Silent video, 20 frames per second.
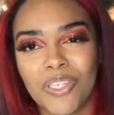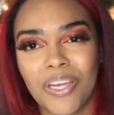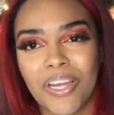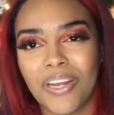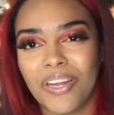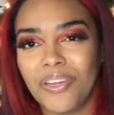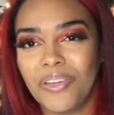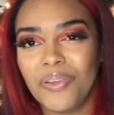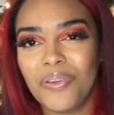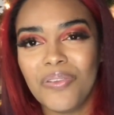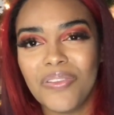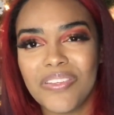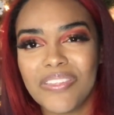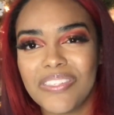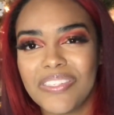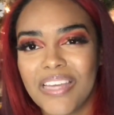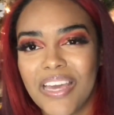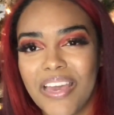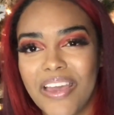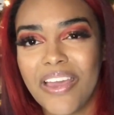do this
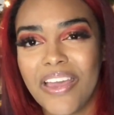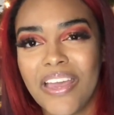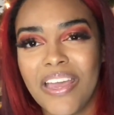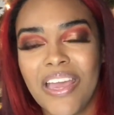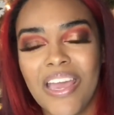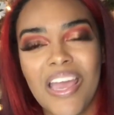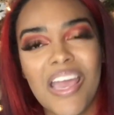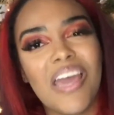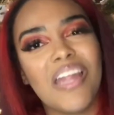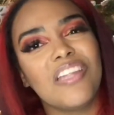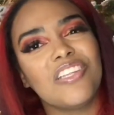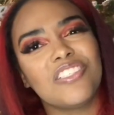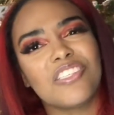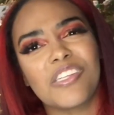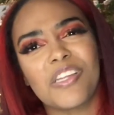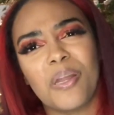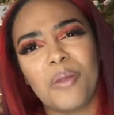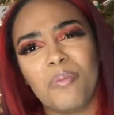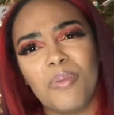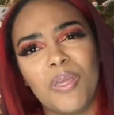day, and this is gonna be
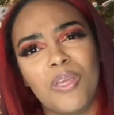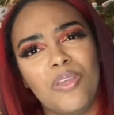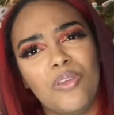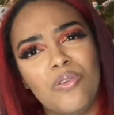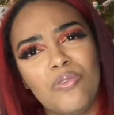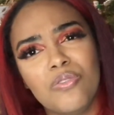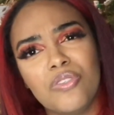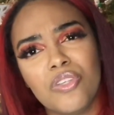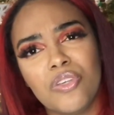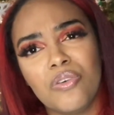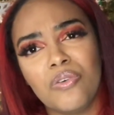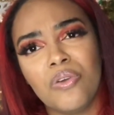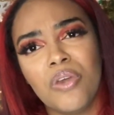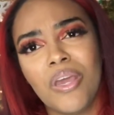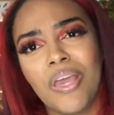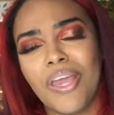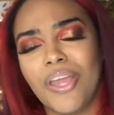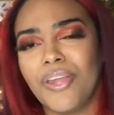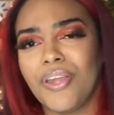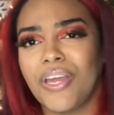you two, and
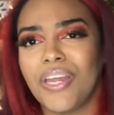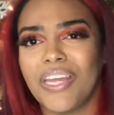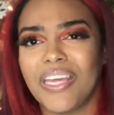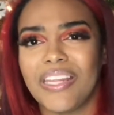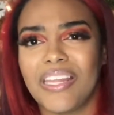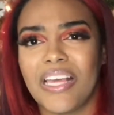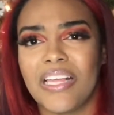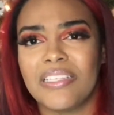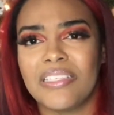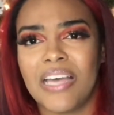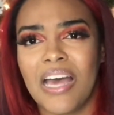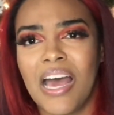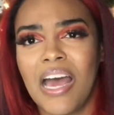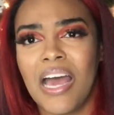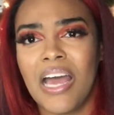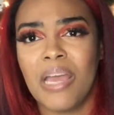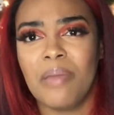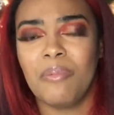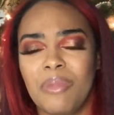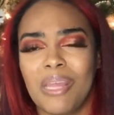you're gonna get that time and
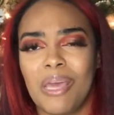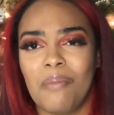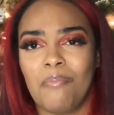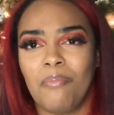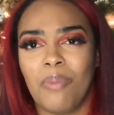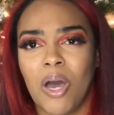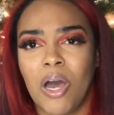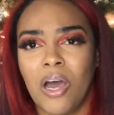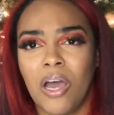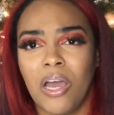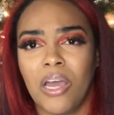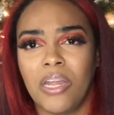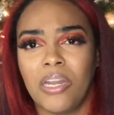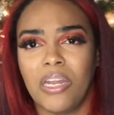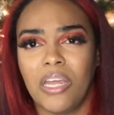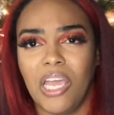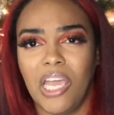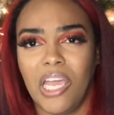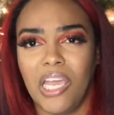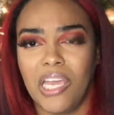that bond,
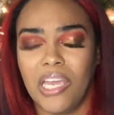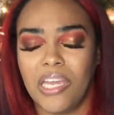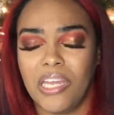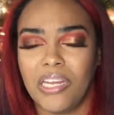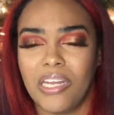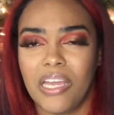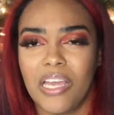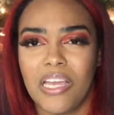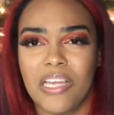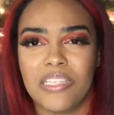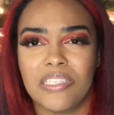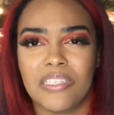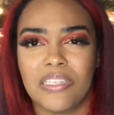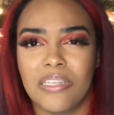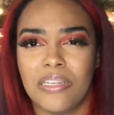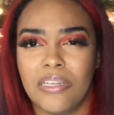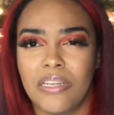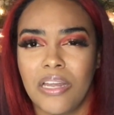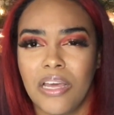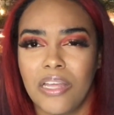and it's
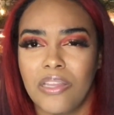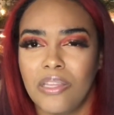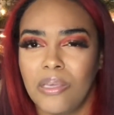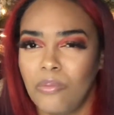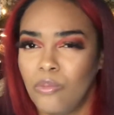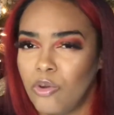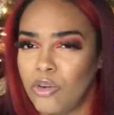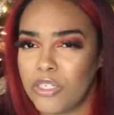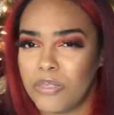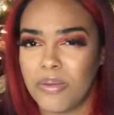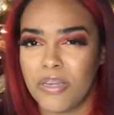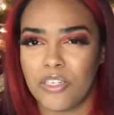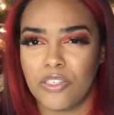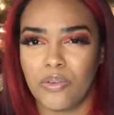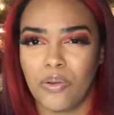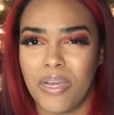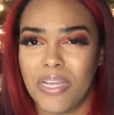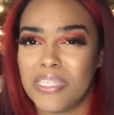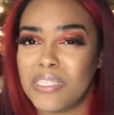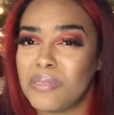nothing more special,
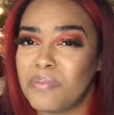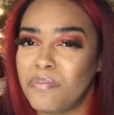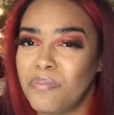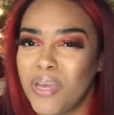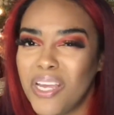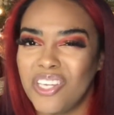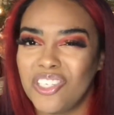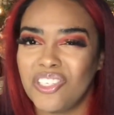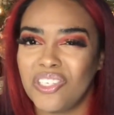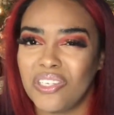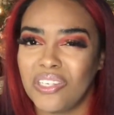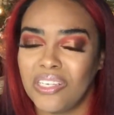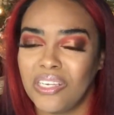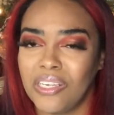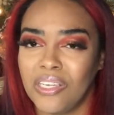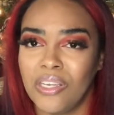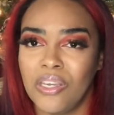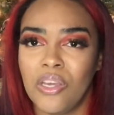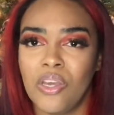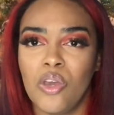especially
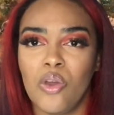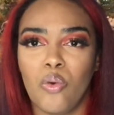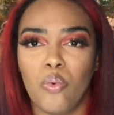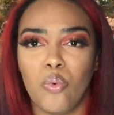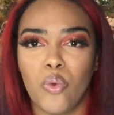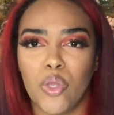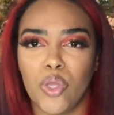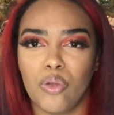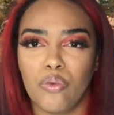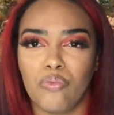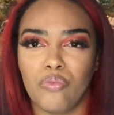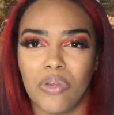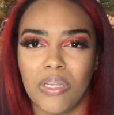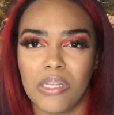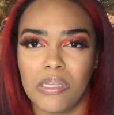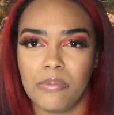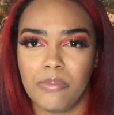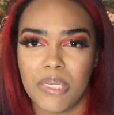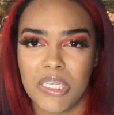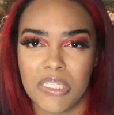when you're really
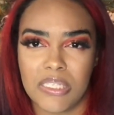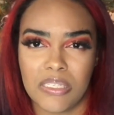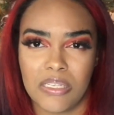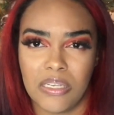busy.